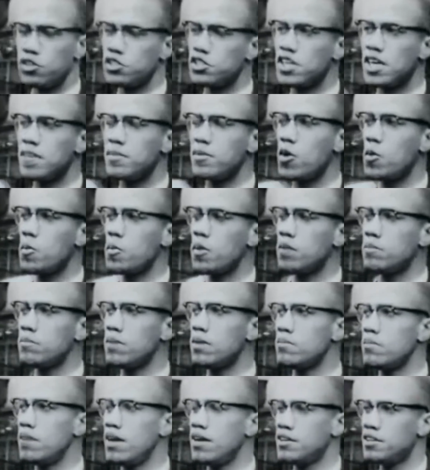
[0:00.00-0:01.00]
his response
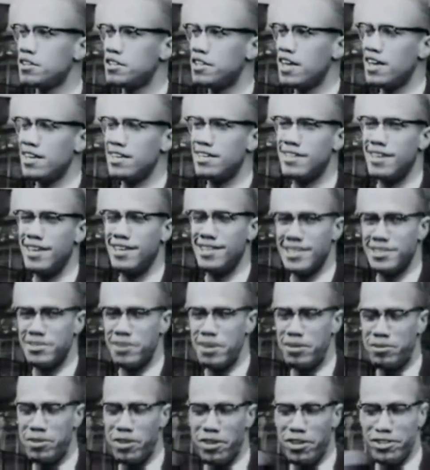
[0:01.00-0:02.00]
was that chickens
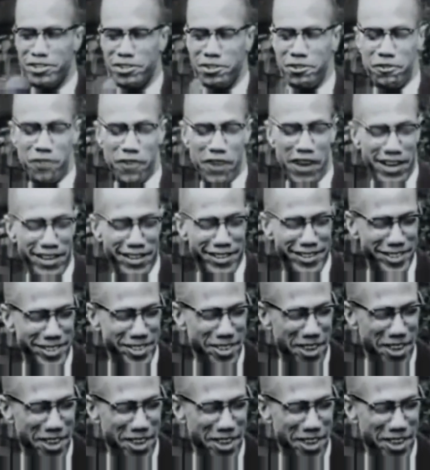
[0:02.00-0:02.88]
were coming home to roost.